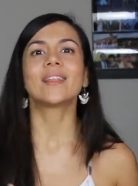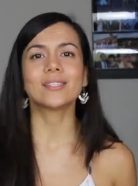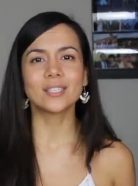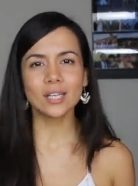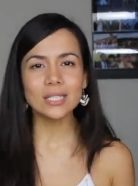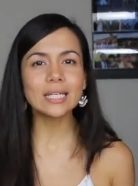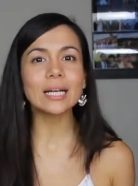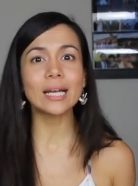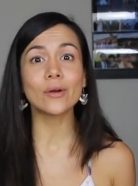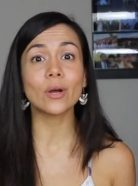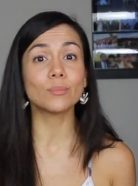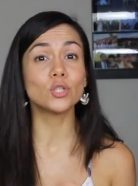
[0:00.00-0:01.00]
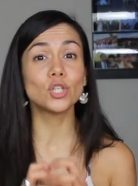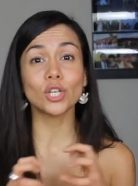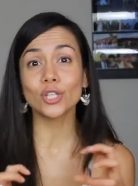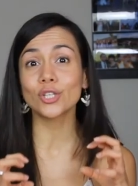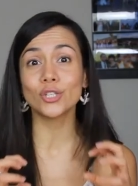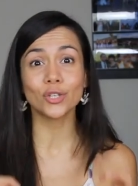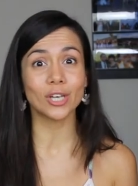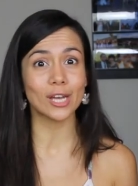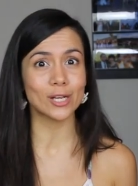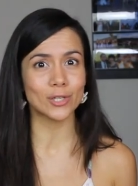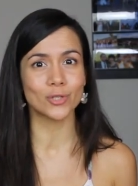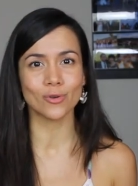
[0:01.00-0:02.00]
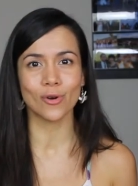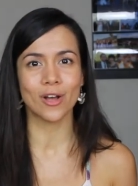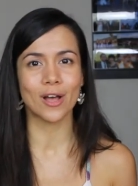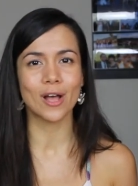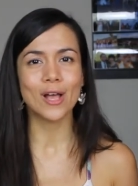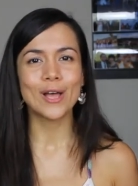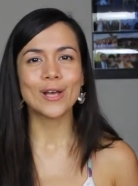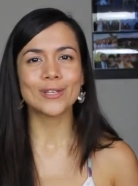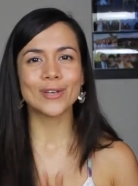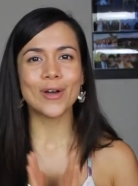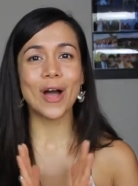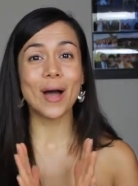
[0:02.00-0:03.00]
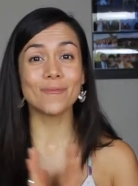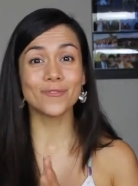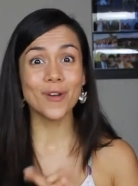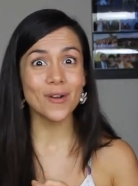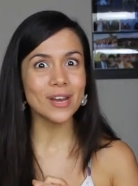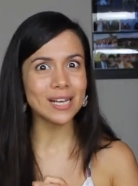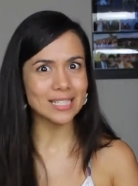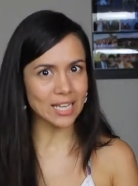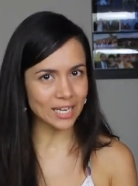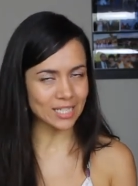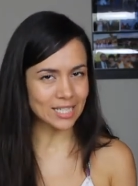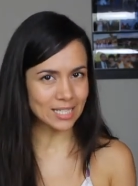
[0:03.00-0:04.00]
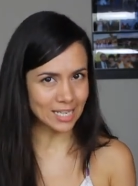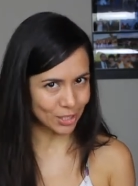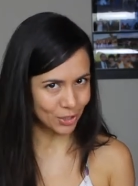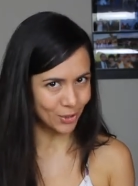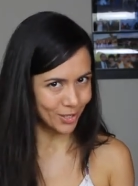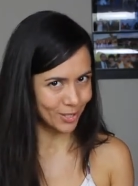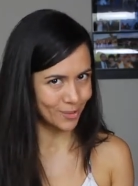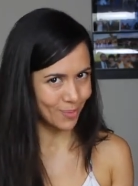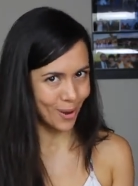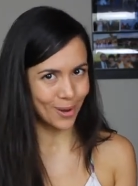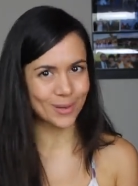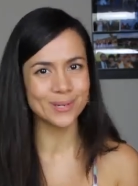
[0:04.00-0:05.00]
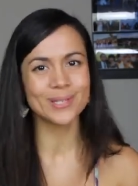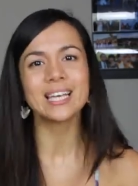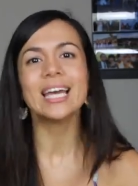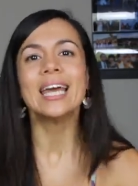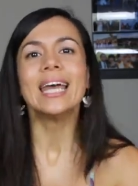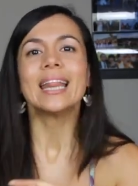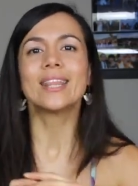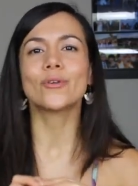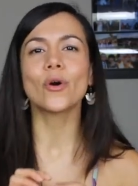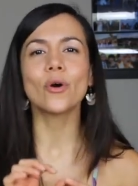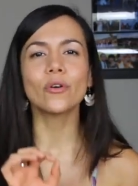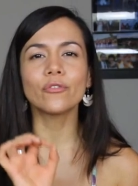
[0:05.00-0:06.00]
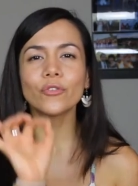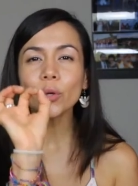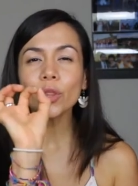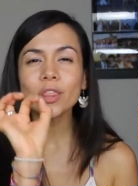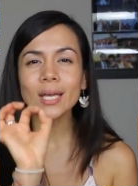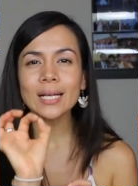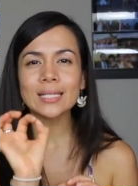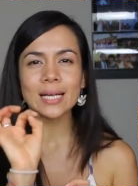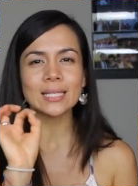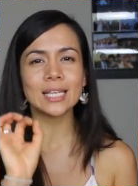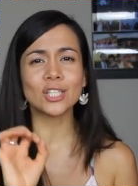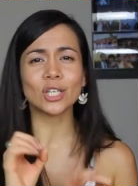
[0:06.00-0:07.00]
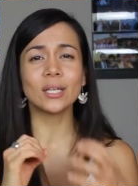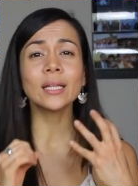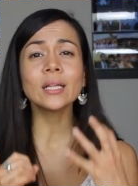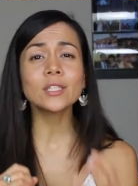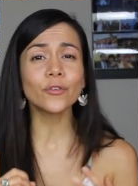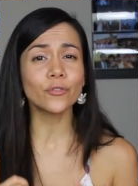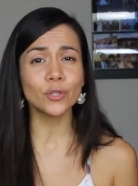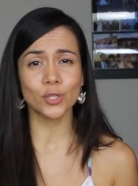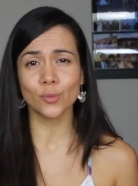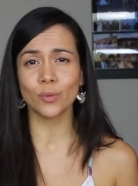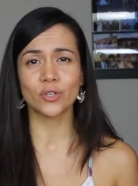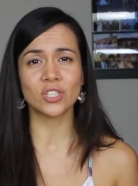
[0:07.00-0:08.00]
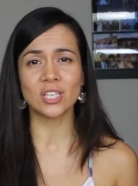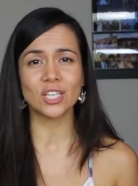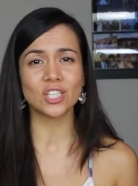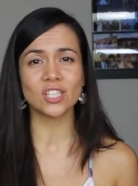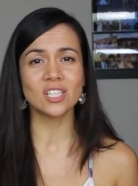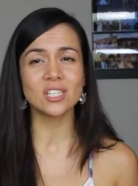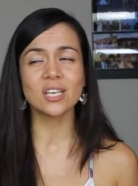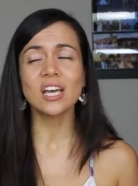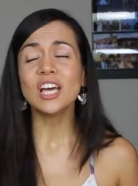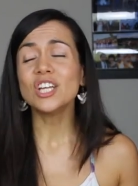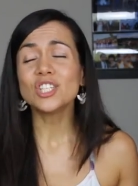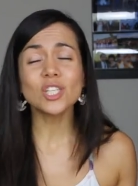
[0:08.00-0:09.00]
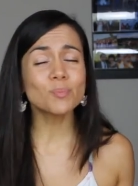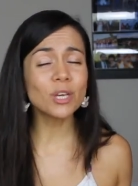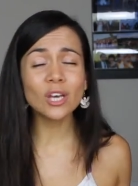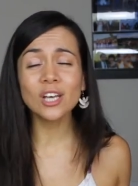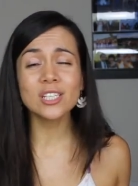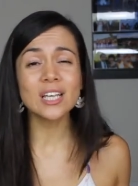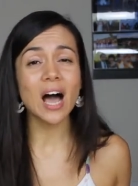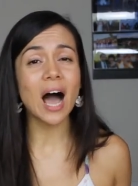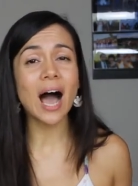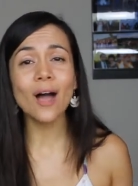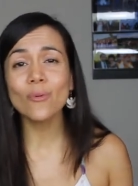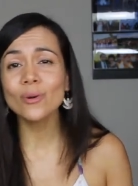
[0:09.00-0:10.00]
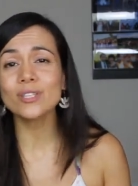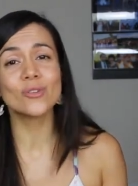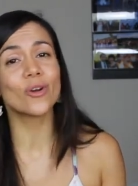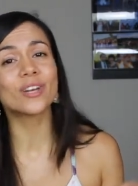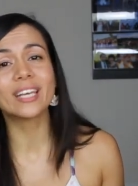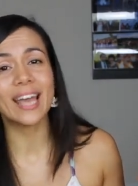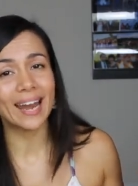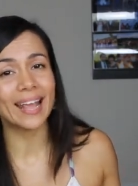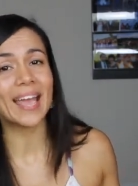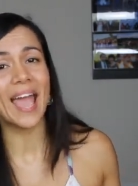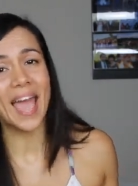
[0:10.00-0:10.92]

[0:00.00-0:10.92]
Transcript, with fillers: they'll start to clear up just because you're getting stronger. So I'm very excited to teach you this pose. There are a few things I teach a little different to most teachers, just because I was not getting